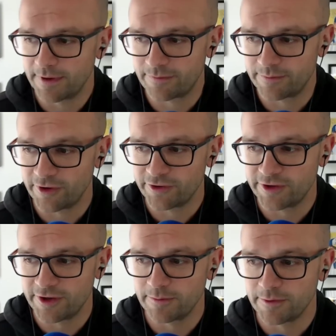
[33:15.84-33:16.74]
wanted from
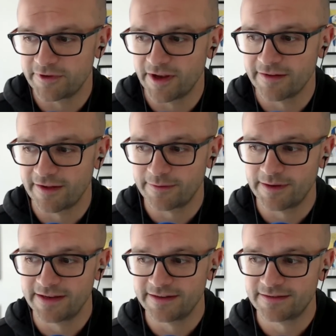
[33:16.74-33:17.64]
Jorginho Rutter, and that's
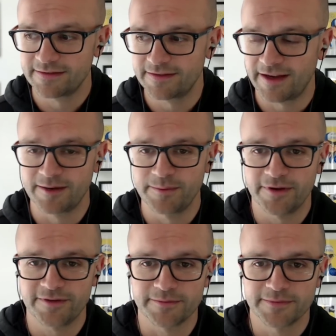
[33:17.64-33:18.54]
why he is second
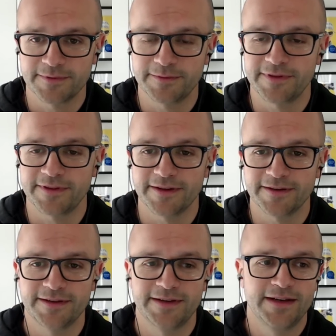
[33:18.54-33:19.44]
bottom with
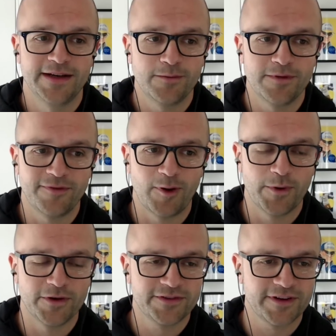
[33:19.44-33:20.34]

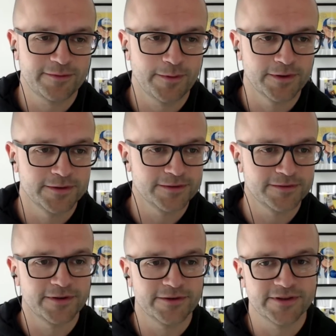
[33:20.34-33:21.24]
4.61,
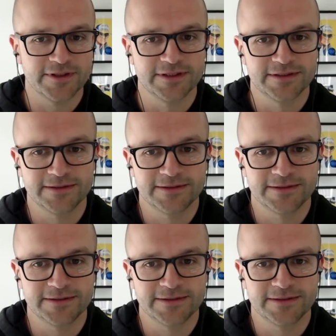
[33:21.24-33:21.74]
unfortunately.